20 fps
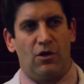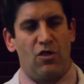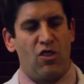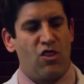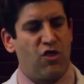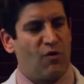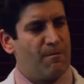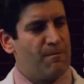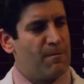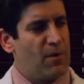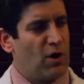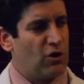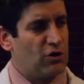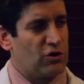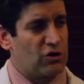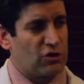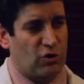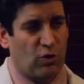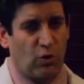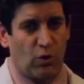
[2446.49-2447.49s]
the
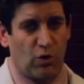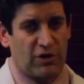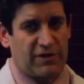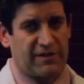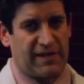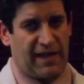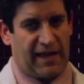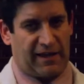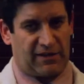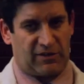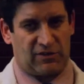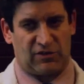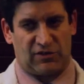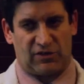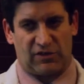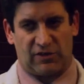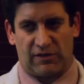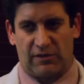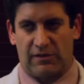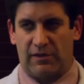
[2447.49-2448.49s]
motor
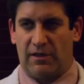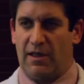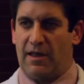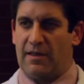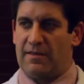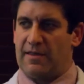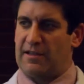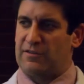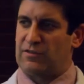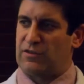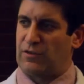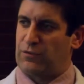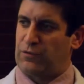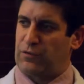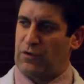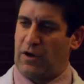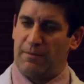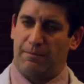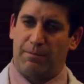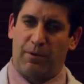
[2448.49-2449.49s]
cortex, that's the
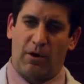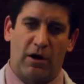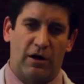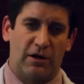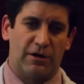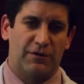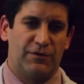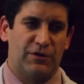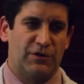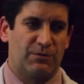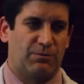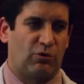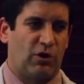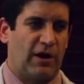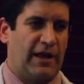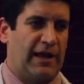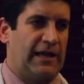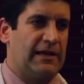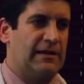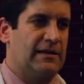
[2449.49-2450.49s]
front part of your
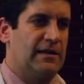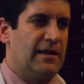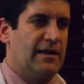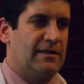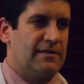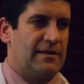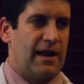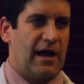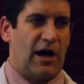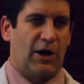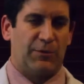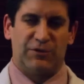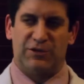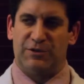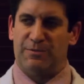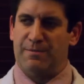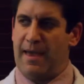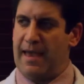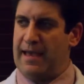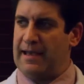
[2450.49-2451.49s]
brain that helps
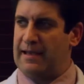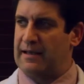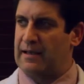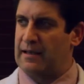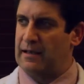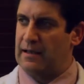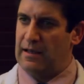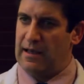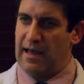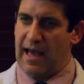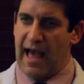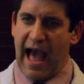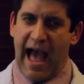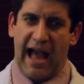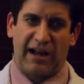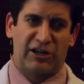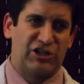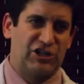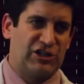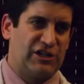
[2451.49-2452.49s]
you make
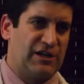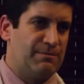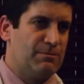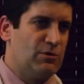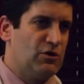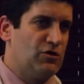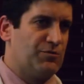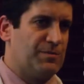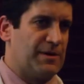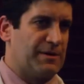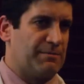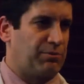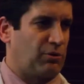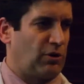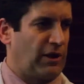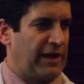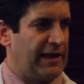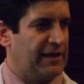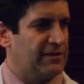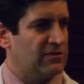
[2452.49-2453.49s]
action and movement
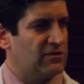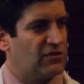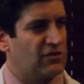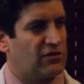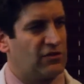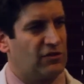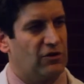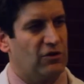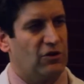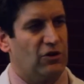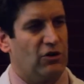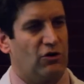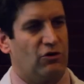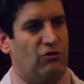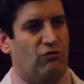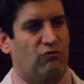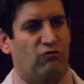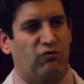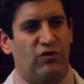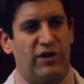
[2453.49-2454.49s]
plans,
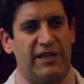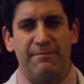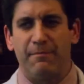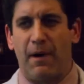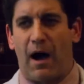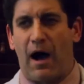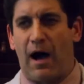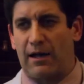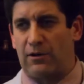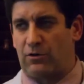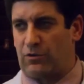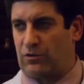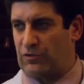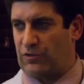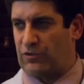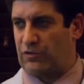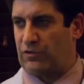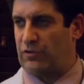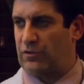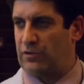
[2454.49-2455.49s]

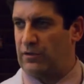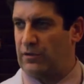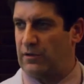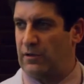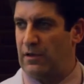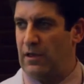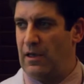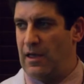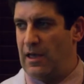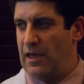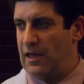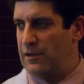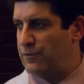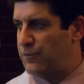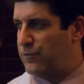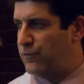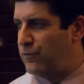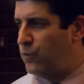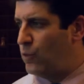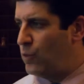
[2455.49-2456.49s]
remodels. It
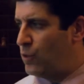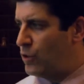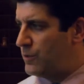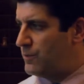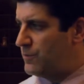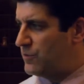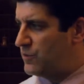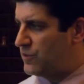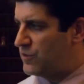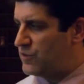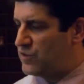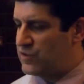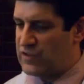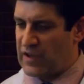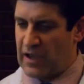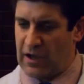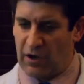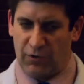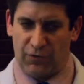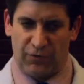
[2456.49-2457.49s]
forms
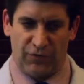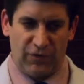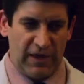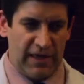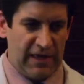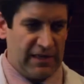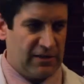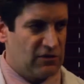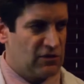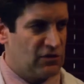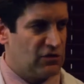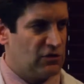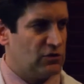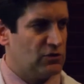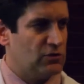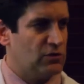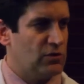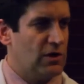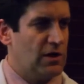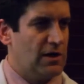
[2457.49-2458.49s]
itself
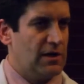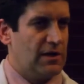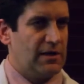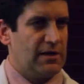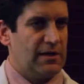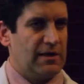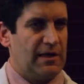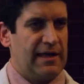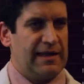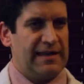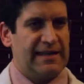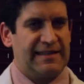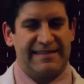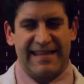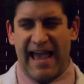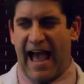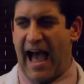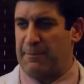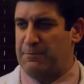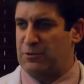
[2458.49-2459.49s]
into an
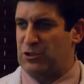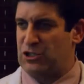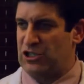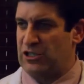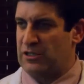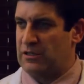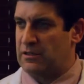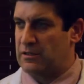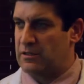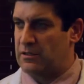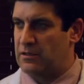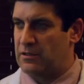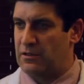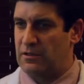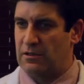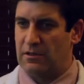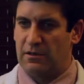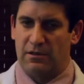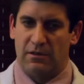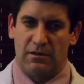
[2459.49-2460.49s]
adaptation
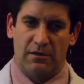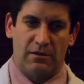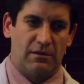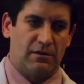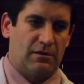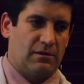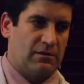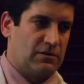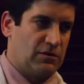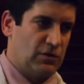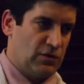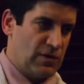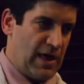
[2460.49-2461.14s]
to